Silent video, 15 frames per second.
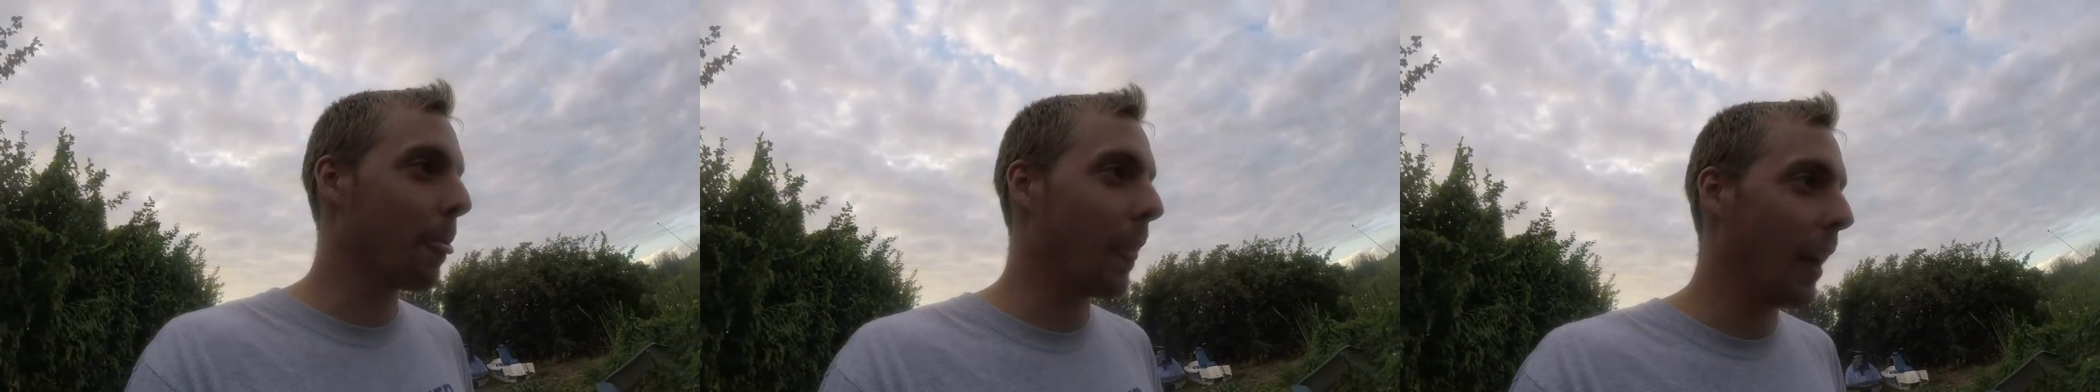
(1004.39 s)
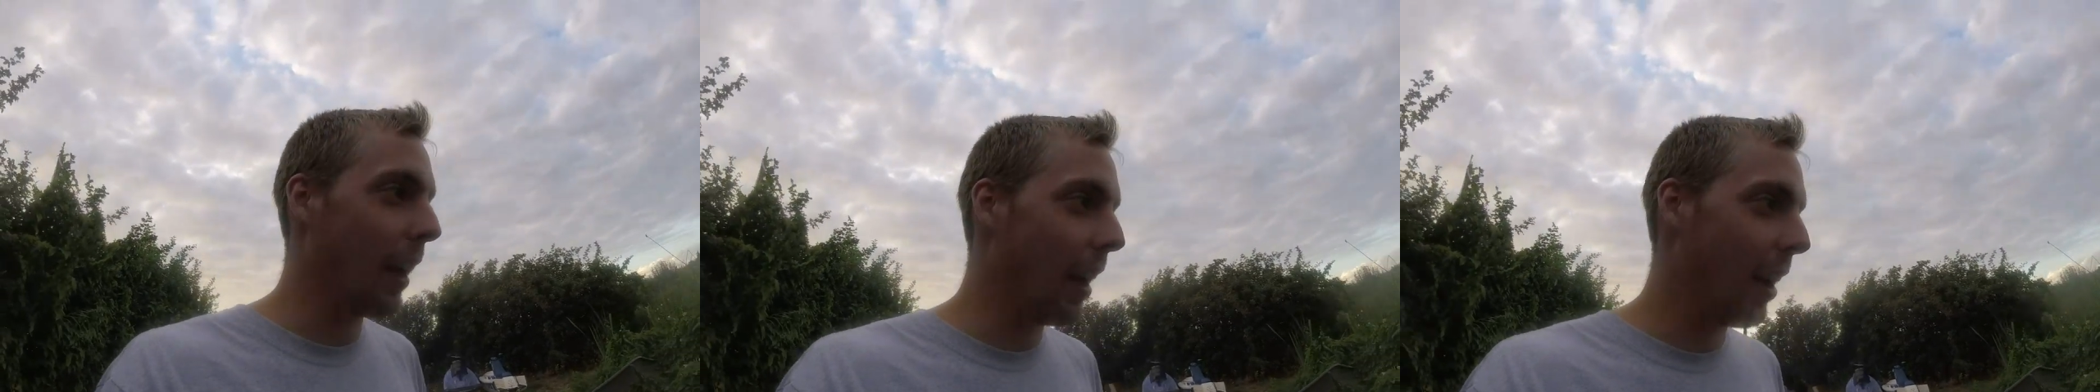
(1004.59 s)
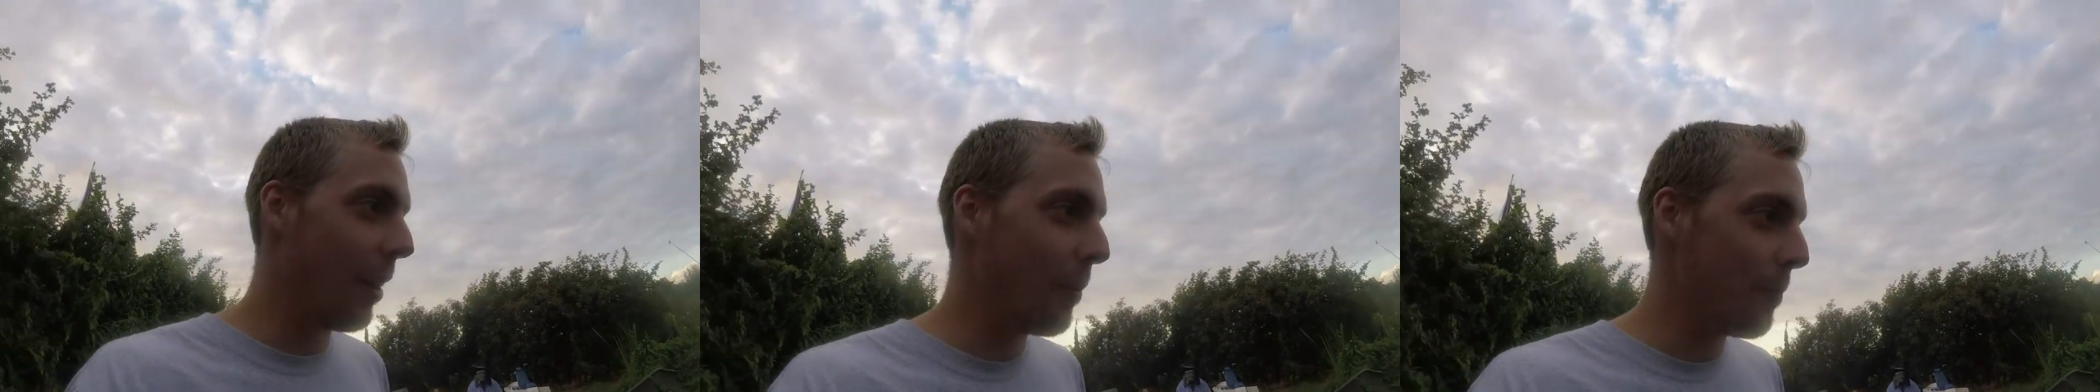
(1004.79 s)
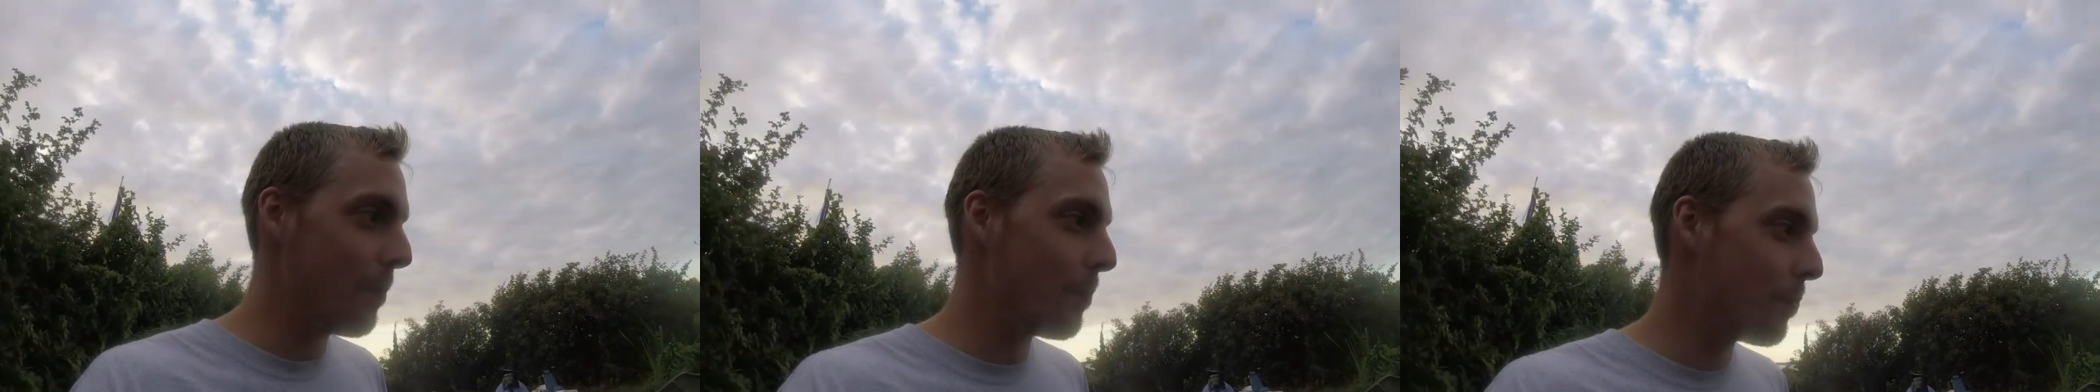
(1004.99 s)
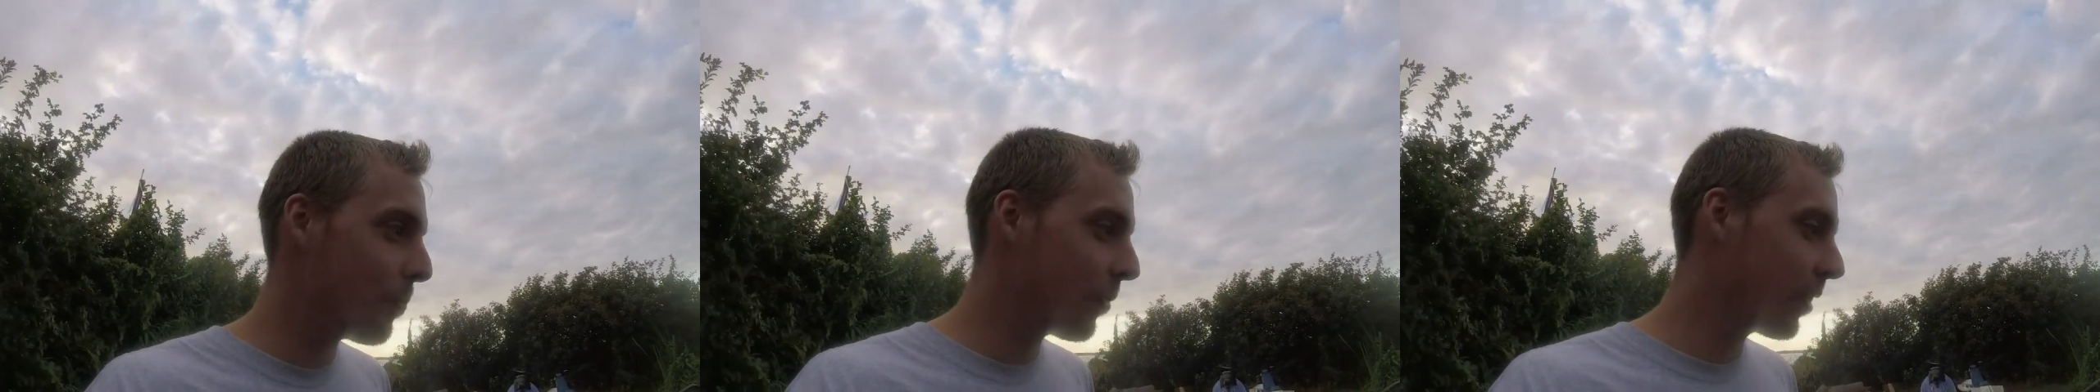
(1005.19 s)

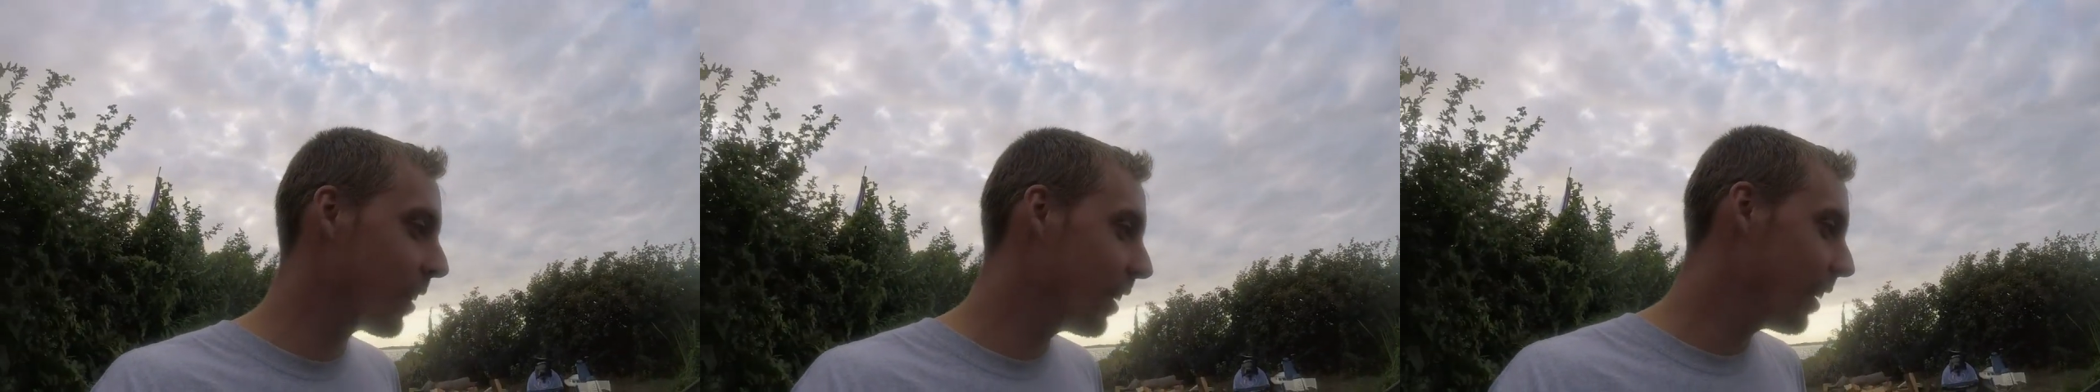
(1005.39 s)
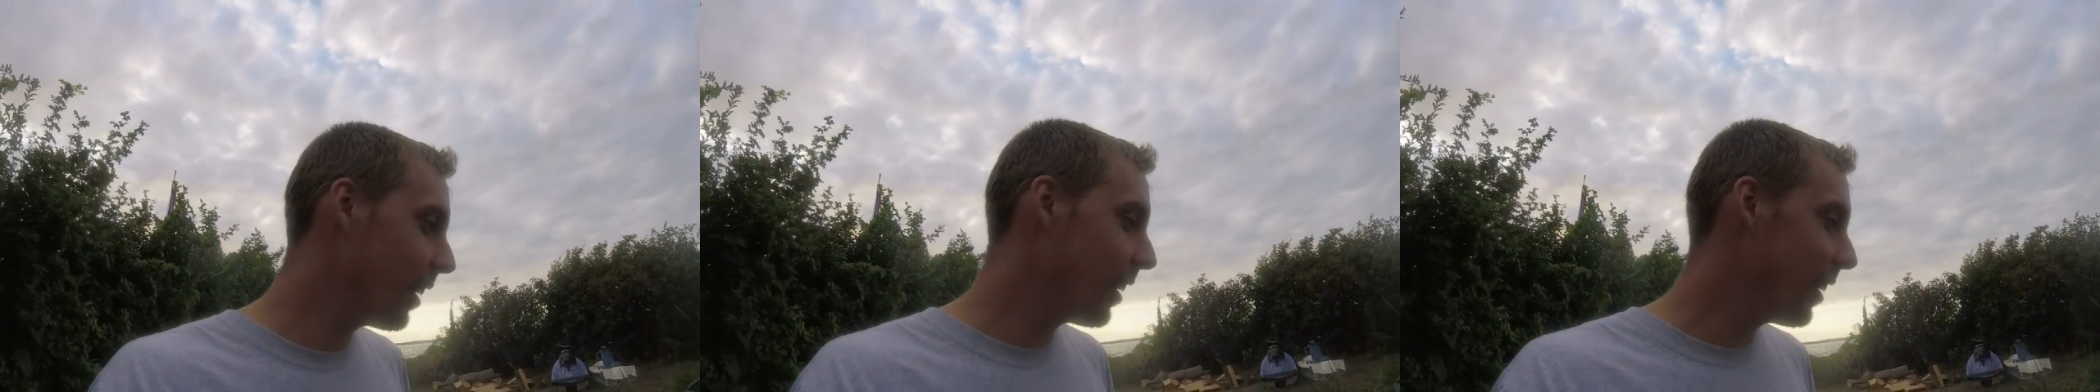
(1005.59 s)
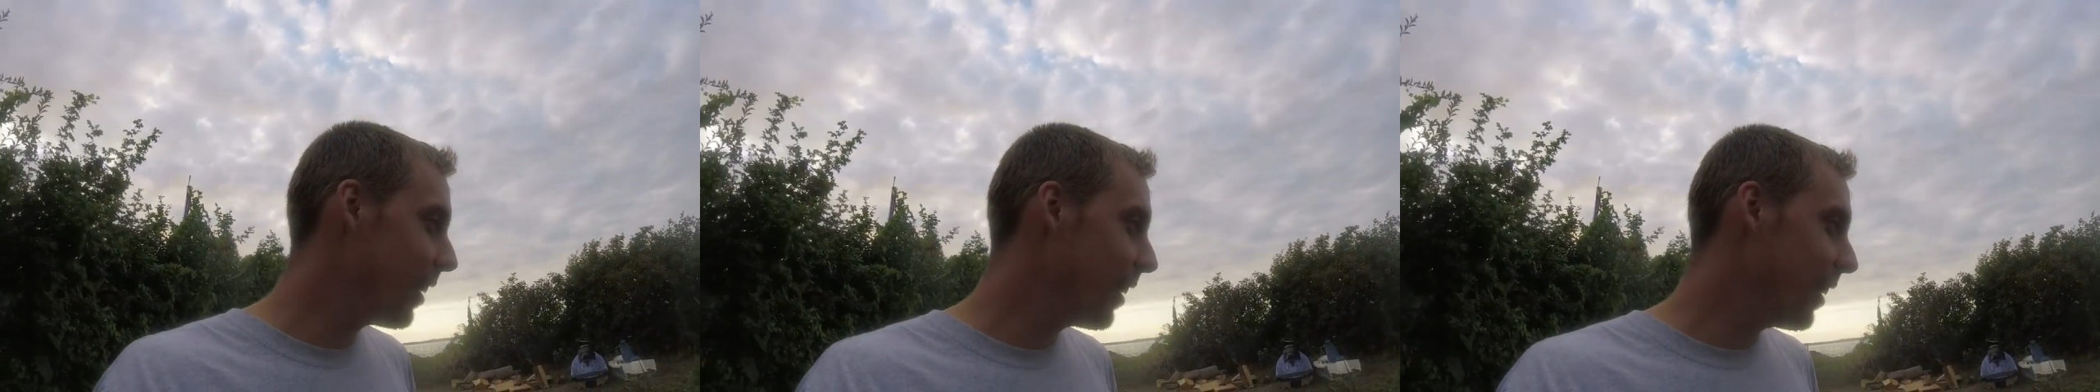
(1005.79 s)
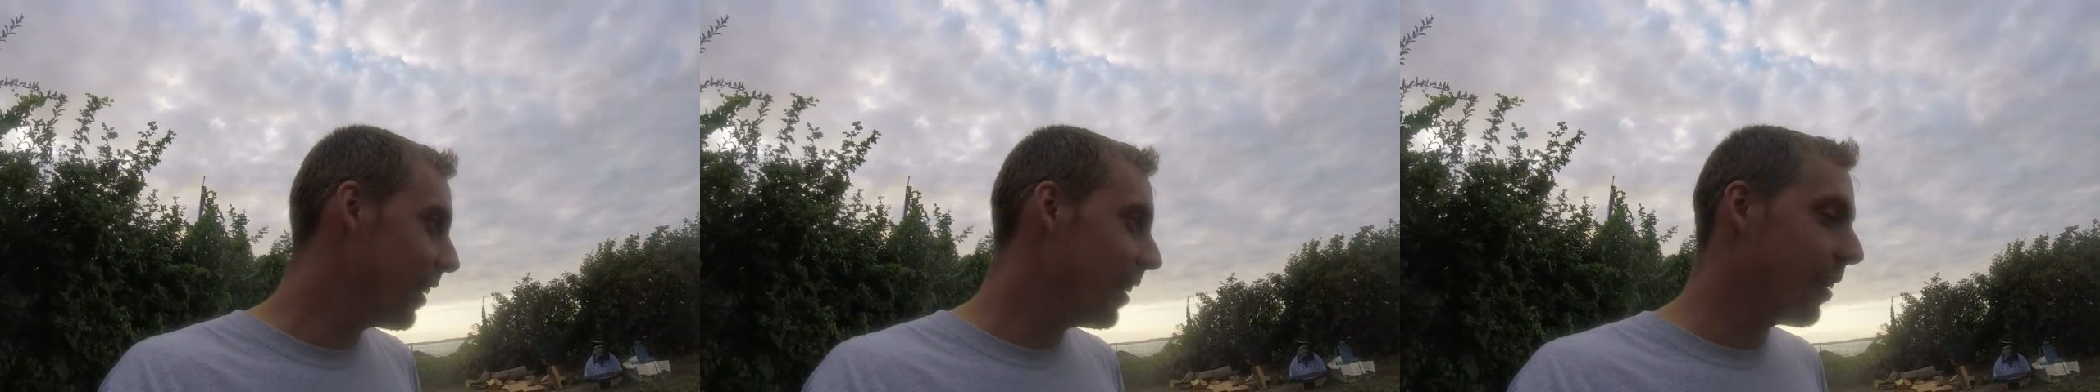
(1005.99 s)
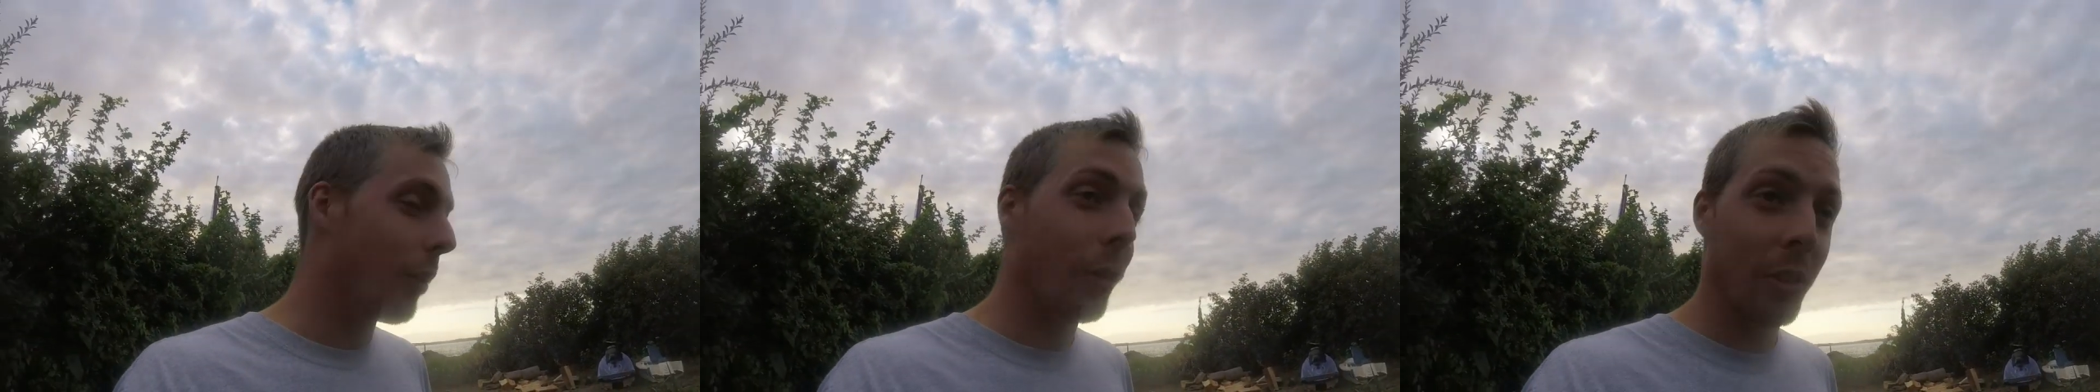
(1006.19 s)
Or